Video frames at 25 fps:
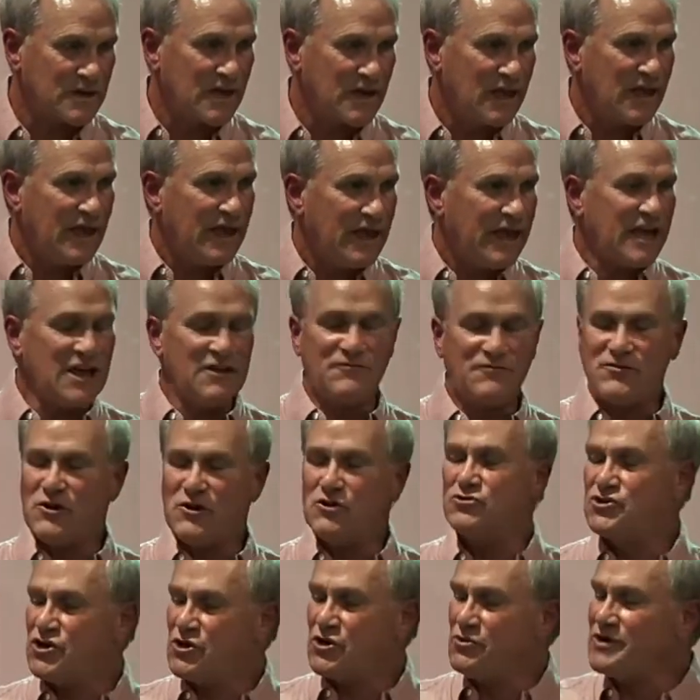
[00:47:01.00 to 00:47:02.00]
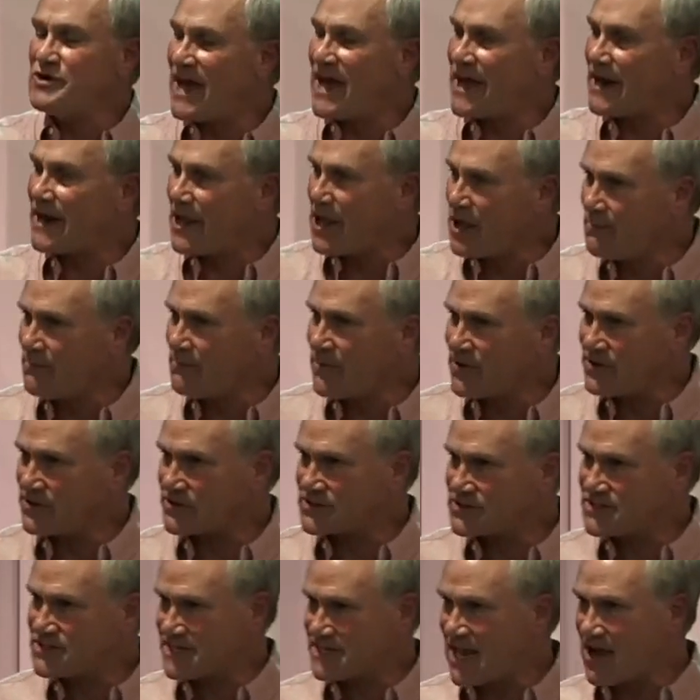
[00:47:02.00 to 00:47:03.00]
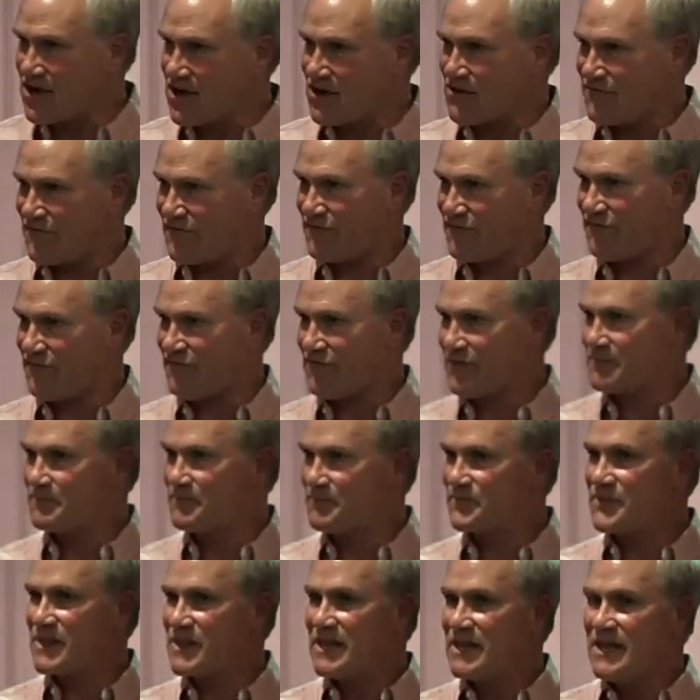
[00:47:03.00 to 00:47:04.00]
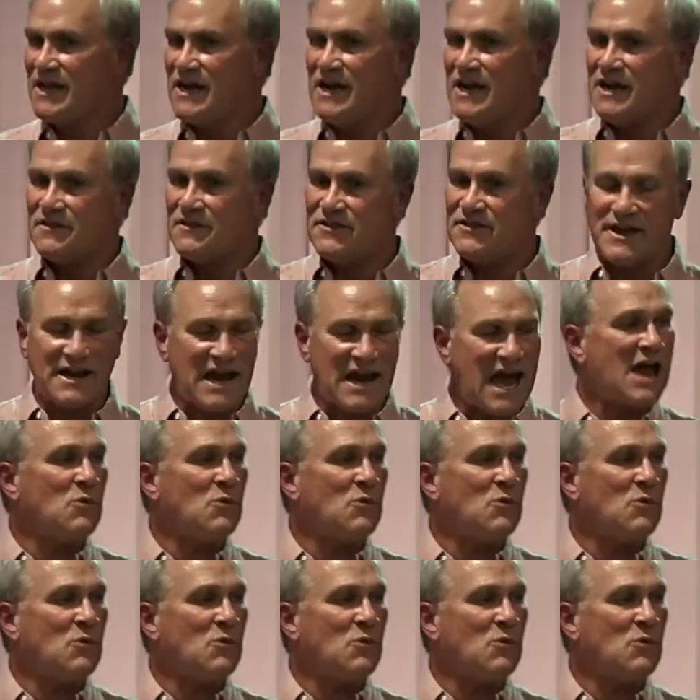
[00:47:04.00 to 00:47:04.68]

if you do not humble yourself, then I will